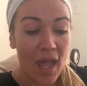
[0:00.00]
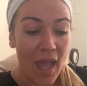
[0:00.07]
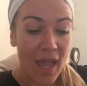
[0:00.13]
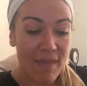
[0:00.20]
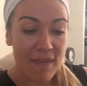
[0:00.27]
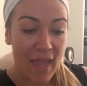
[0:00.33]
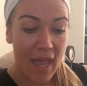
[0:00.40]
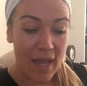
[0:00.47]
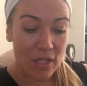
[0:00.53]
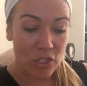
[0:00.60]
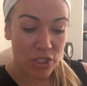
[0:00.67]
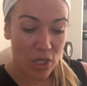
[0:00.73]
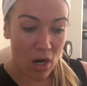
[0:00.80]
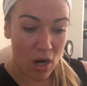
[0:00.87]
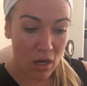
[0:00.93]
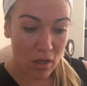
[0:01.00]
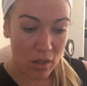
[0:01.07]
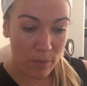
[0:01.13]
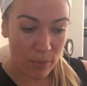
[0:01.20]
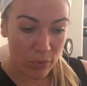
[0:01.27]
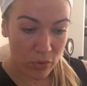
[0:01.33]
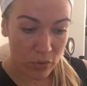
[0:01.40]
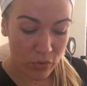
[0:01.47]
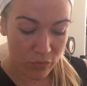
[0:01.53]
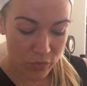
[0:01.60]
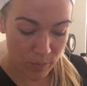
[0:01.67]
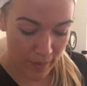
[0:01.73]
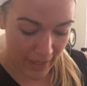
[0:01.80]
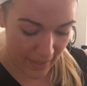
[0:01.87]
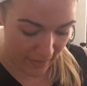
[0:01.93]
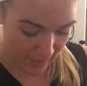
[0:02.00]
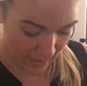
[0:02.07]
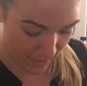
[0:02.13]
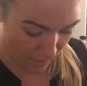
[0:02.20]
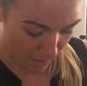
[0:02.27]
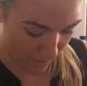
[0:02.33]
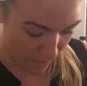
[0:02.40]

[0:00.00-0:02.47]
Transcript: And they actually are approved by the,